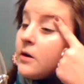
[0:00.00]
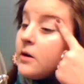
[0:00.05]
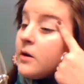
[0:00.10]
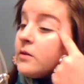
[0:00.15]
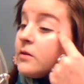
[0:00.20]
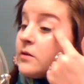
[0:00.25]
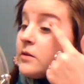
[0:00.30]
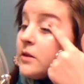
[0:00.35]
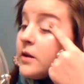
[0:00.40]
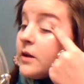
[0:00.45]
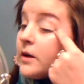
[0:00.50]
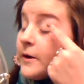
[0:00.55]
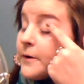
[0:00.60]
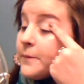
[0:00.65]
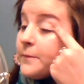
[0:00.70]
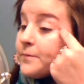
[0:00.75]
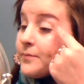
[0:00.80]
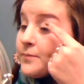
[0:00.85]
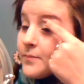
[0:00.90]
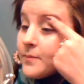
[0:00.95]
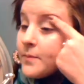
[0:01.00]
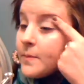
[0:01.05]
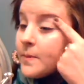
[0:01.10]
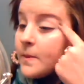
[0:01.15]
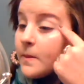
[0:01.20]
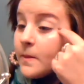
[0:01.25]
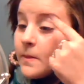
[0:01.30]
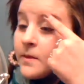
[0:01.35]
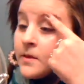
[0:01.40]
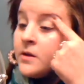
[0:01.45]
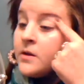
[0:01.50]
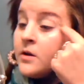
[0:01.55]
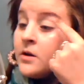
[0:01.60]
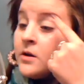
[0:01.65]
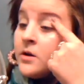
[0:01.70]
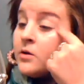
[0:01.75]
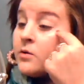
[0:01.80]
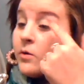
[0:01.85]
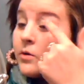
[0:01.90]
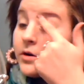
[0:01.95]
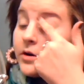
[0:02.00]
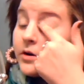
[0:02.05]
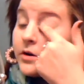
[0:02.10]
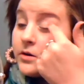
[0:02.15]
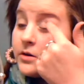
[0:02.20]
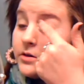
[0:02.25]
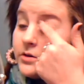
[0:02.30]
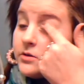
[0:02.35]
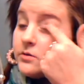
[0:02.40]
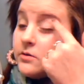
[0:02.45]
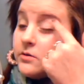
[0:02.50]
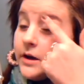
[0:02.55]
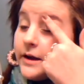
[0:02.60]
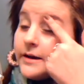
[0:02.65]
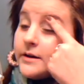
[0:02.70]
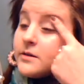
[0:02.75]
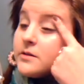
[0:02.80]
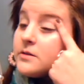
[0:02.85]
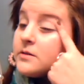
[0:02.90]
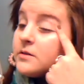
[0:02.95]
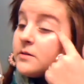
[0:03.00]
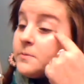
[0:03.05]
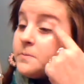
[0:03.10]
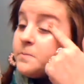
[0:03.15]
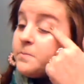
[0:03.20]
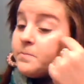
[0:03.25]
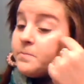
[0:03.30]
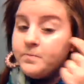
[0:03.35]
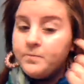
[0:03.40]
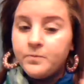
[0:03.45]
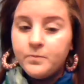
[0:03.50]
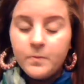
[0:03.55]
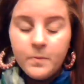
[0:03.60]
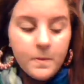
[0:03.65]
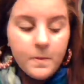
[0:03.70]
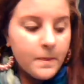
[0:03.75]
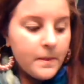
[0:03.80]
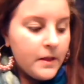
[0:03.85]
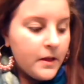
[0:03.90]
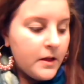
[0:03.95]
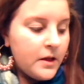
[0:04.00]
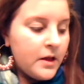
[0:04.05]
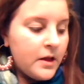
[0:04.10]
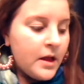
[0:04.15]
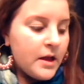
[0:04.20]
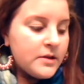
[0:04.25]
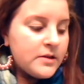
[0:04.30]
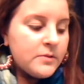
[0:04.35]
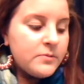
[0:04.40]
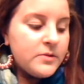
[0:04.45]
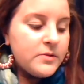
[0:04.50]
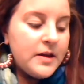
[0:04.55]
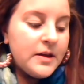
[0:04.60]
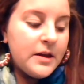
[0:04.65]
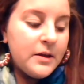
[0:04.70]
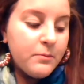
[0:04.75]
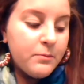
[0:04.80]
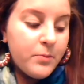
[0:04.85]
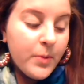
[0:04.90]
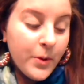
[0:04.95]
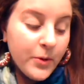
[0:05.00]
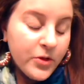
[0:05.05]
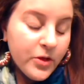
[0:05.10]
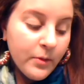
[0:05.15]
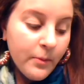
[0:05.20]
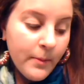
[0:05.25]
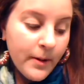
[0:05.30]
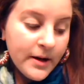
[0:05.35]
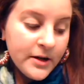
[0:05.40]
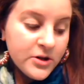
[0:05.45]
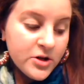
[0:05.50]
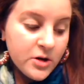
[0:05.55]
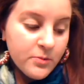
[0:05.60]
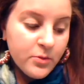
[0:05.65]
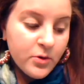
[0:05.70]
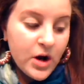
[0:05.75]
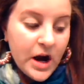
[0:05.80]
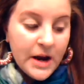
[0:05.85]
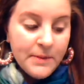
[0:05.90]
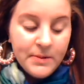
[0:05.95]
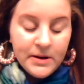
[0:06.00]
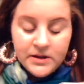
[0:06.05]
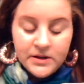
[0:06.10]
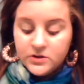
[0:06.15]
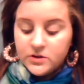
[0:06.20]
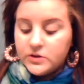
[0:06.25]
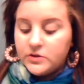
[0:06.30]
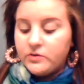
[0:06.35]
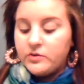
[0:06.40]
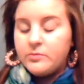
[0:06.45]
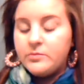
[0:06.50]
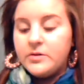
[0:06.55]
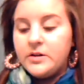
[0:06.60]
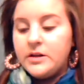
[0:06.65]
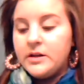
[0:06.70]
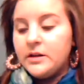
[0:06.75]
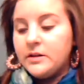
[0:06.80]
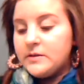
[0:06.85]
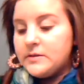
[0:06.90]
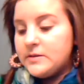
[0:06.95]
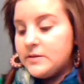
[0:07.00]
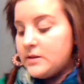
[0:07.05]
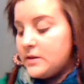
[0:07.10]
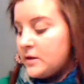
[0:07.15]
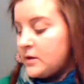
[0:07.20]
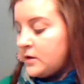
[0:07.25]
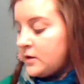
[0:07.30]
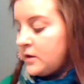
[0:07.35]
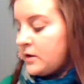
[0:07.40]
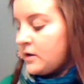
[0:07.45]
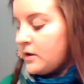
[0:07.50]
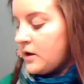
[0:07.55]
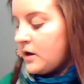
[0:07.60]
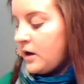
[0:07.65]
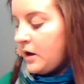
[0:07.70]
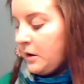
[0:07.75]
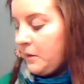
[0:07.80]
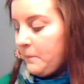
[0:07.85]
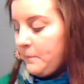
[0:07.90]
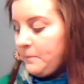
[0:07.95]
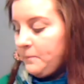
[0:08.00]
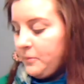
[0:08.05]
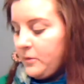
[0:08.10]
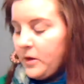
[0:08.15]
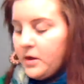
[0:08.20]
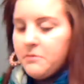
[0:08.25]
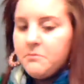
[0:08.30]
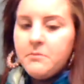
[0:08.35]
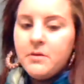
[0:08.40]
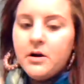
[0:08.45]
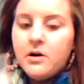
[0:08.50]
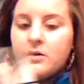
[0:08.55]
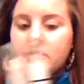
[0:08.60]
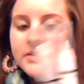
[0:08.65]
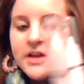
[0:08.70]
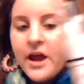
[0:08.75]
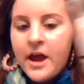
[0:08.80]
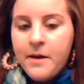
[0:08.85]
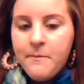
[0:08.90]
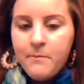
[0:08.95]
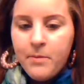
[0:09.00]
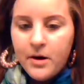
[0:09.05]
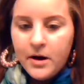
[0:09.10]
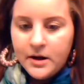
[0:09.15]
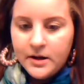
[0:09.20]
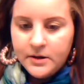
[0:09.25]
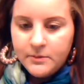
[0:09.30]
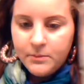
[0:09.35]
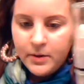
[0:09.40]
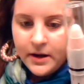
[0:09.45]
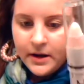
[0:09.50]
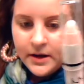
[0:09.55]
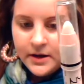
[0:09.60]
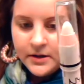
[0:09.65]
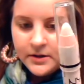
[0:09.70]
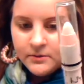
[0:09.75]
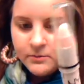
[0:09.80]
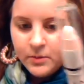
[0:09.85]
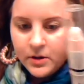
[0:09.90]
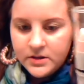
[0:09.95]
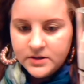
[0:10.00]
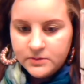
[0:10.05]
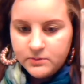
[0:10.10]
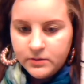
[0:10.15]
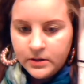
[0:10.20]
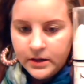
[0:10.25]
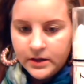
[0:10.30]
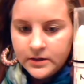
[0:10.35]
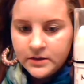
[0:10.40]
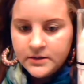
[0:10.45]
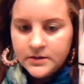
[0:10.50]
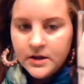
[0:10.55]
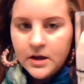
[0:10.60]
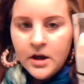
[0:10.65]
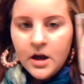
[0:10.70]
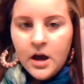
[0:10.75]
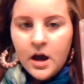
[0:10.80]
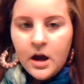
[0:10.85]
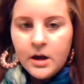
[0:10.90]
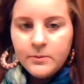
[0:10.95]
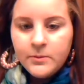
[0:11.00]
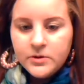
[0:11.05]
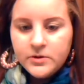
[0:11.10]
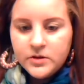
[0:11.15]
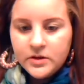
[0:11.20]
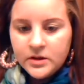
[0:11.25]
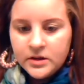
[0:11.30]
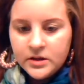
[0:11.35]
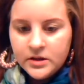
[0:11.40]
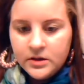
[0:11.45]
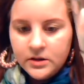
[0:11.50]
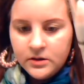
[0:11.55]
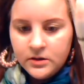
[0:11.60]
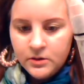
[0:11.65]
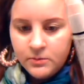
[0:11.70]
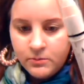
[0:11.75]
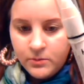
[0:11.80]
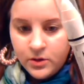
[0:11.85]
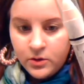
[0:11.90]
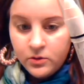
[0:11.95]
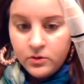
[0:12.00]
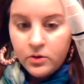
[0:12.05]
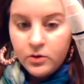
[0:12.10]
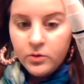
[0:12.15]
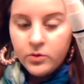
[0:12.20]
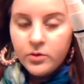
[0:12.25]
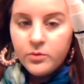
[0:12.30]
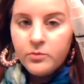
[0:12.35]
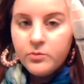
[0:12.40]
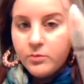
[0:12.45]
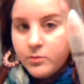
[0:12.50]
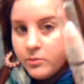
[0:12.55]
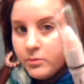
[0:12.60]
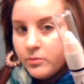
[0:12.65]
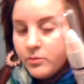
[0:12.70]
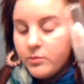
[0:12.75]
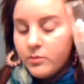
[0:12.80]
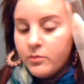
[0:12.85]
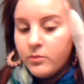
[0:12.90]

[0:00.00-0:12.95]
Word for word: And then what you're going to do next is I'm taking both of my jumbo eye pencils from NYX um, Milks and Pot and Pan, Pots and Pans. I'm using the Milk on the